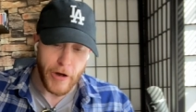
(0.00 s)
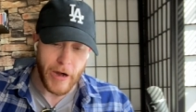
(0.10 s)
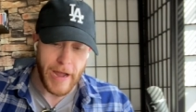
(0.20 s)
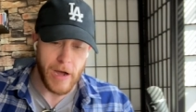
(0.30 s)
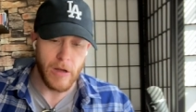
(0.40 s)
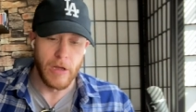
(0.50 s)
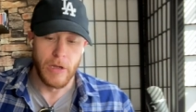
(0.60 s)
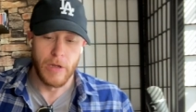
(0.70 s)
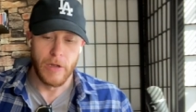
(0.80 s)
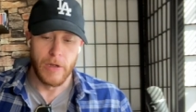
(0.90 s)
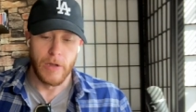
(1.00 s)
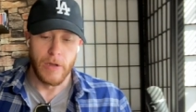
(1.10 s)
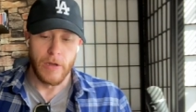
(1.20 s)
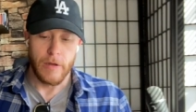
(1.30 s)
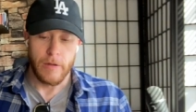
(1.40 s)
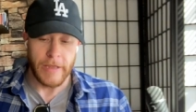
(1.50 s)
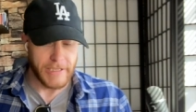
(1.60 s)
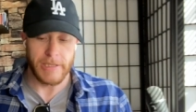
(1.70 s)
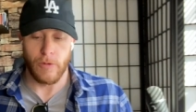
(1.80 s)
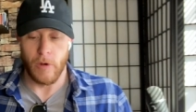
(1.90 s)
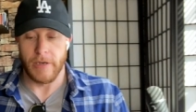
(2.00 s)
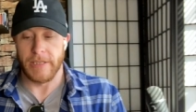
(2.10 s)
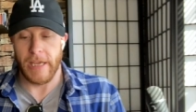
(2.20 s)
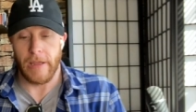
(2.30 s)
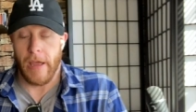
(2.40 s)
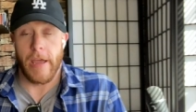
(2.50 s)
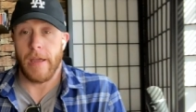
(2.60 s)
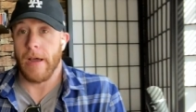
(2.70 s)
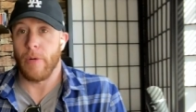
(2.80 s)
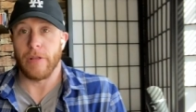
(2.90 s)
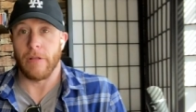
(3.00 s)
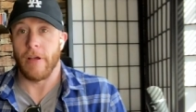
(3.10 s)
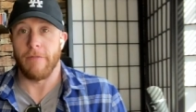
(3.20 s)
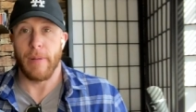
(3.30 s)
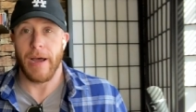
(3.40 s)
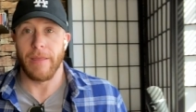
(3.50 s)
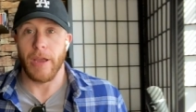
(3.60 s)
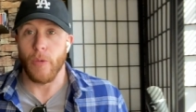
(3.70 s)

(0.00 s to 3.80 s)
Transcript: out this is the one, say, hey, I want the LifePod like